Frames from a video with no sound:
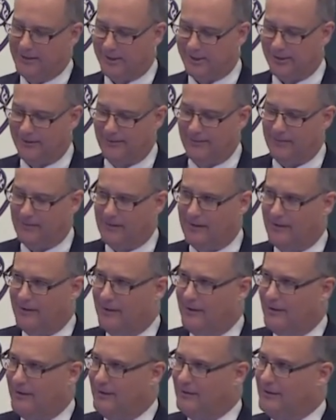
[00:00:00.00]
is,
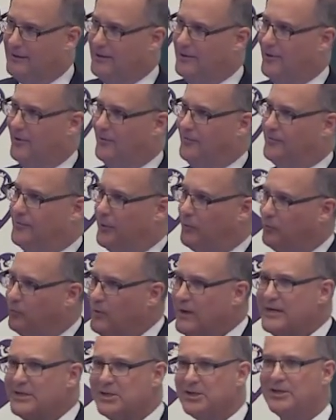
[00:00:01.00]
you know, the
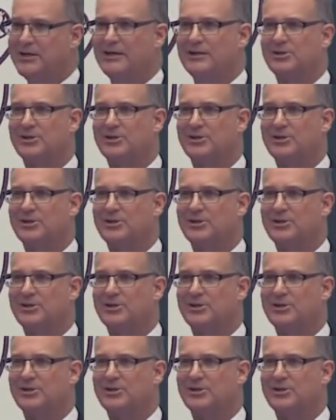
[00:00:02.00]
risk